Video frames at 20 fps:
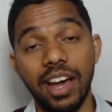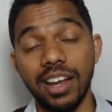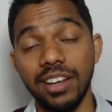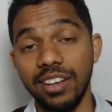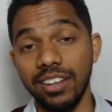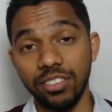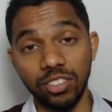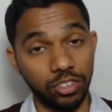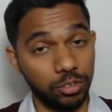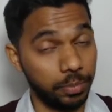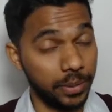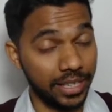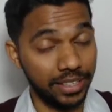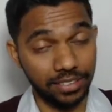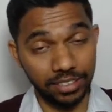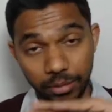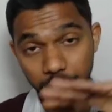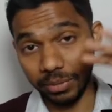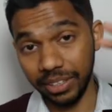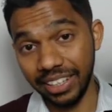unless you're speaking
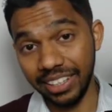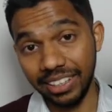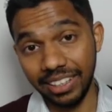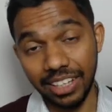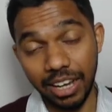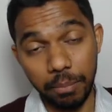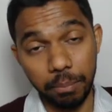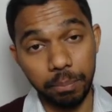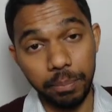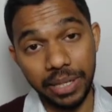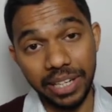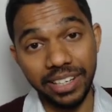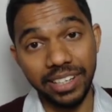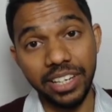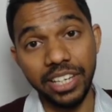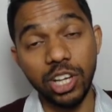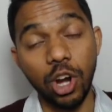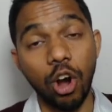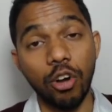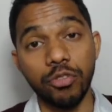something
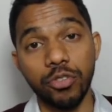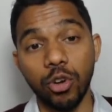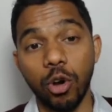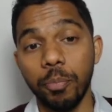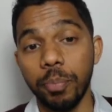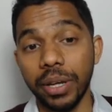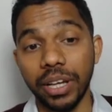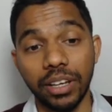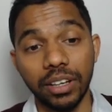completely off topic.